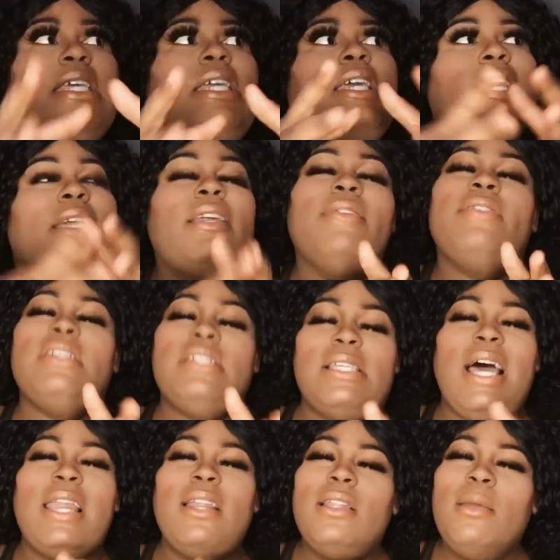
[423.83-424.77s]
different
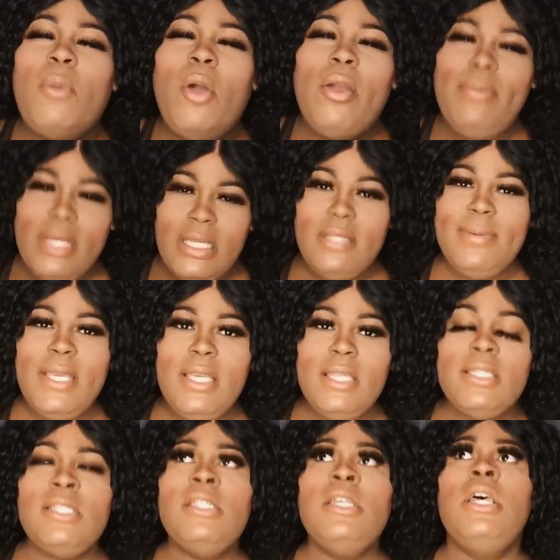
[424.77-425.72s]
side of Lamar when he
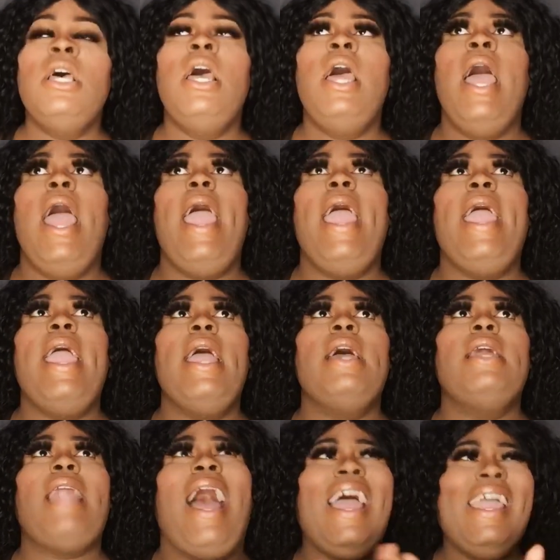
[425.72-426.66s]
speaks. And
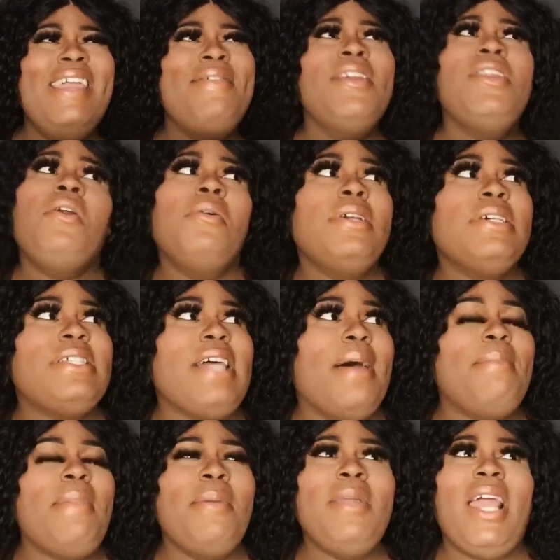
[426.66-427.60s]
I even noticed that
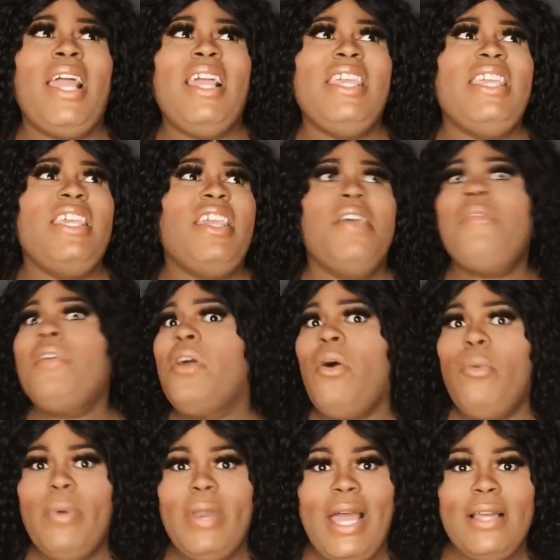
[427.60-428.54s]
maybe like a year ago
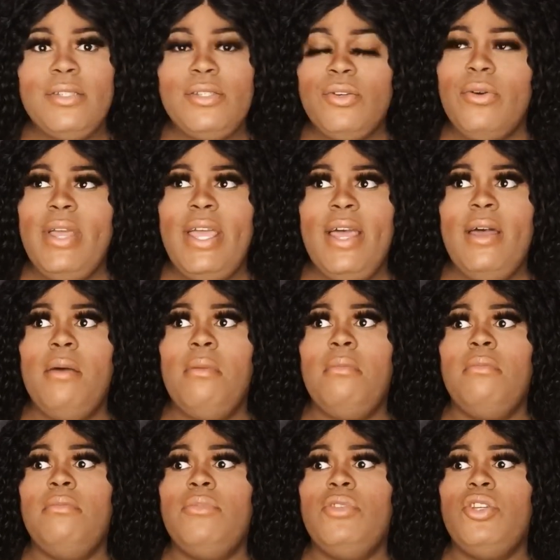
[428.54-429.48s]
when I saw
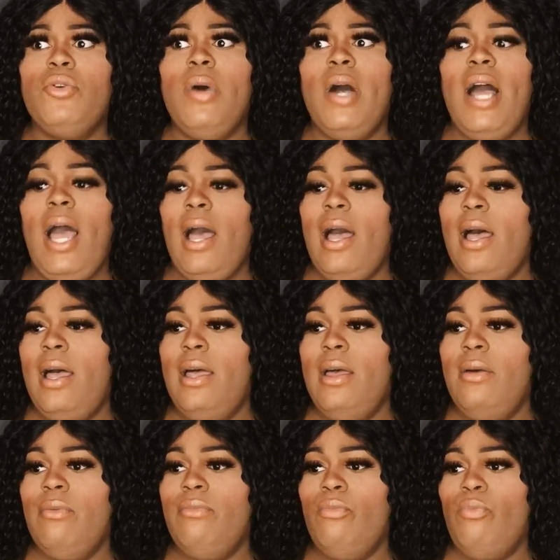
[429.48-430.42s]
him do a
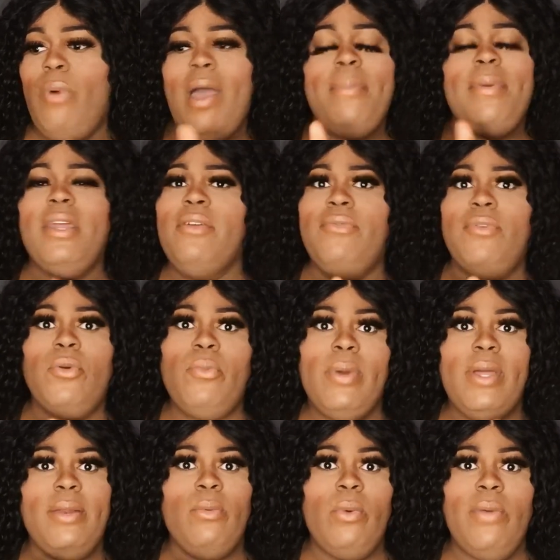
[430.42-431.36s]
web interview
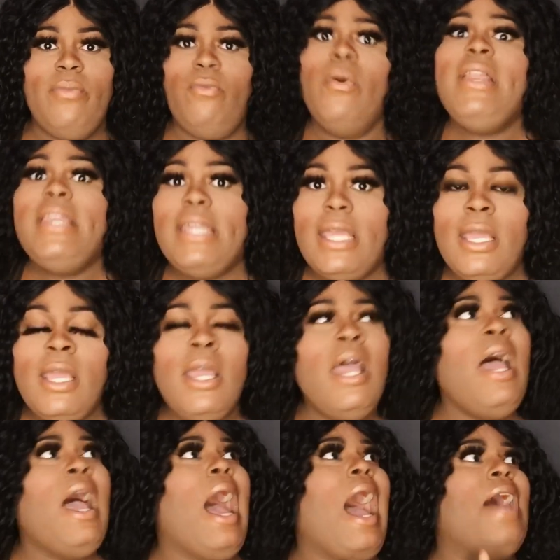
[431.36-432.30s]
with Wendy.
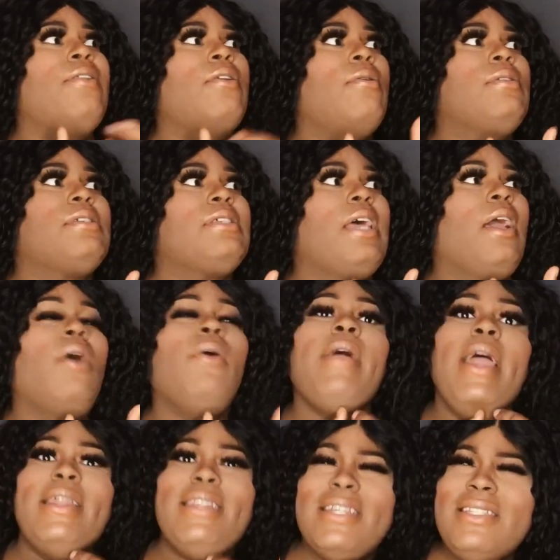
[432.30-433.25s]
I noticed like,
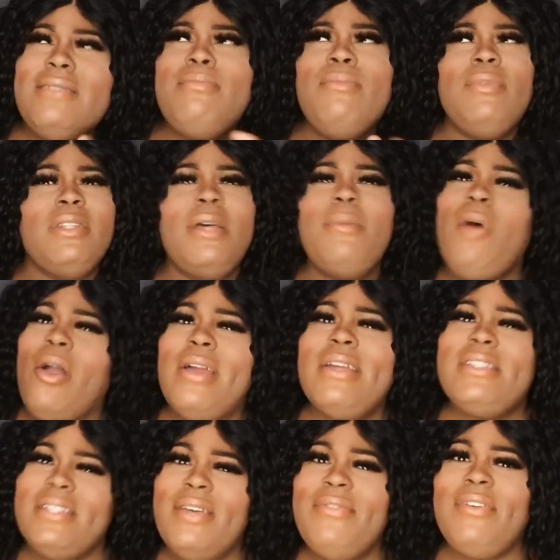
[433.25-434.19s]
okay, this Lamar is
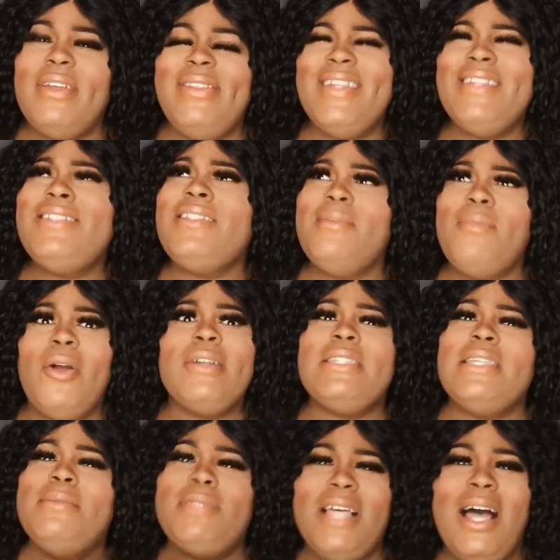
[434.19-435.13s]
different. This Lamar
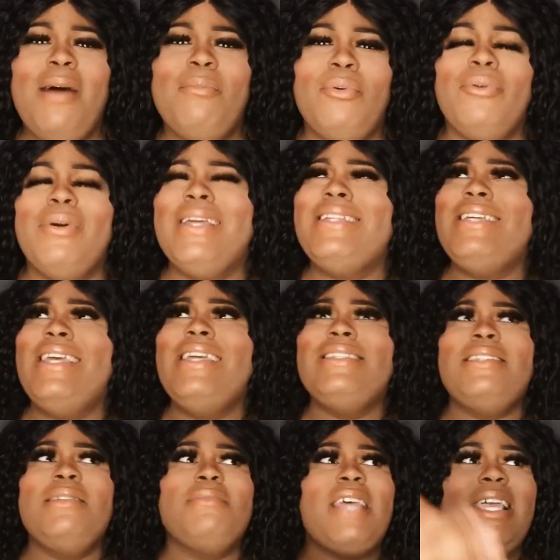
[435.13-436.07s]
seems humble. He
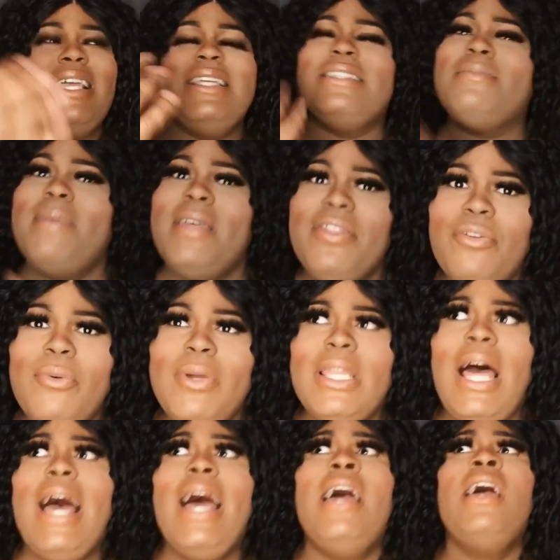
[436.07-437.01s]
seems like he's been through a
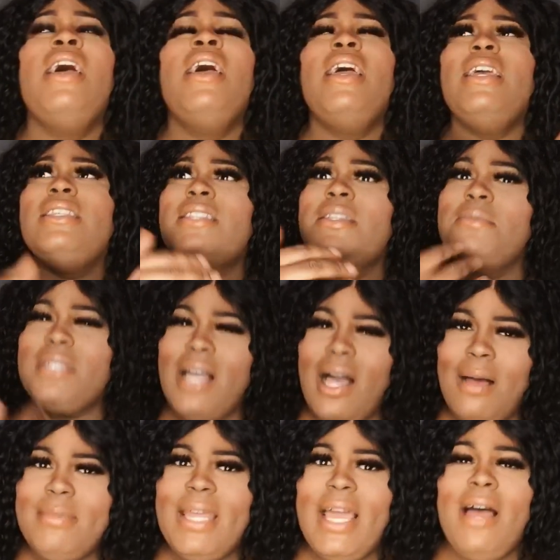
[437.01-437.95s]
lot. He seems
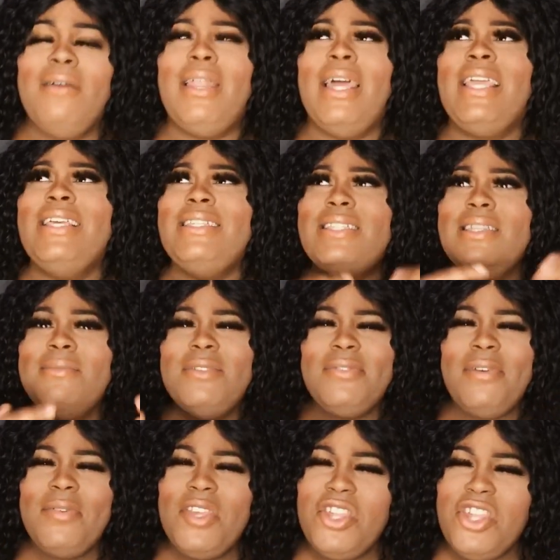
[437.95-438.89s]
calmed down. Like, he seems
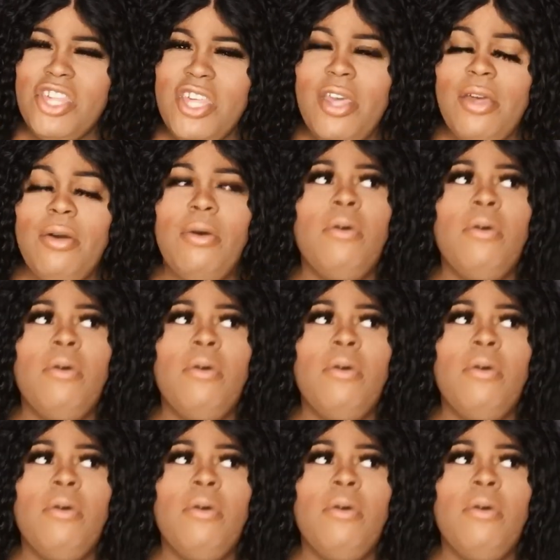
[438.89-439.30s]
very chill.